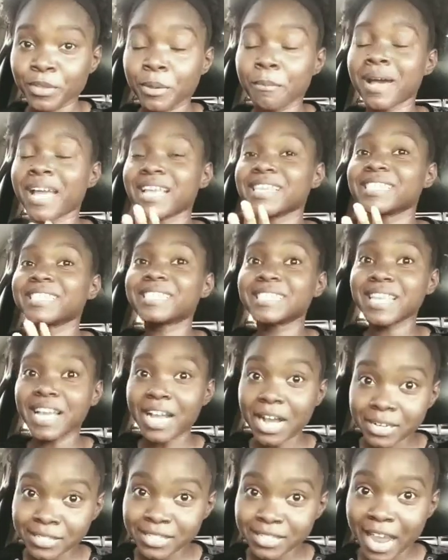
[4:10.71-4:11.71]
My
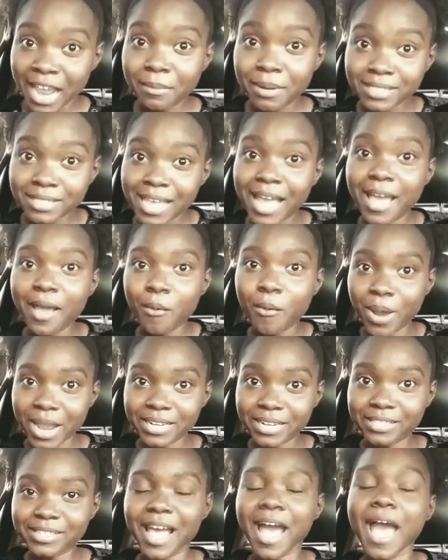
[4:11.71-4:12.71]
second time that I
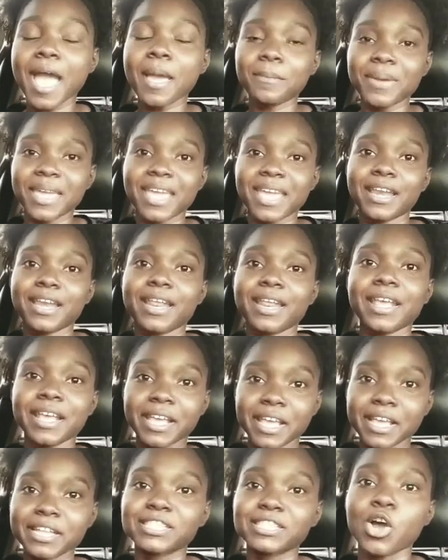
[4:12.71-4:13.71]
went, I paid
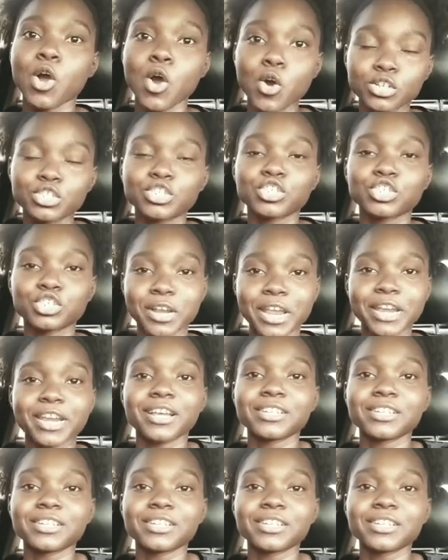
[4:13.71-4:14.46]
800